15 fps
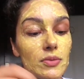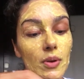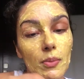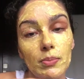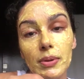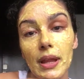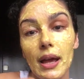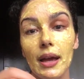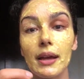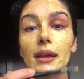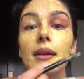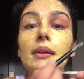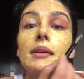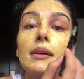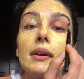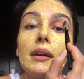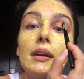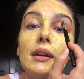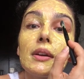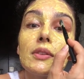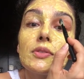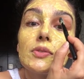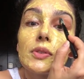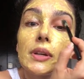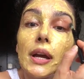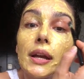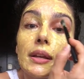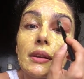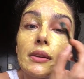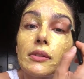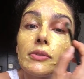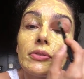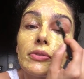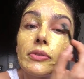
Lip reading: apply to kind of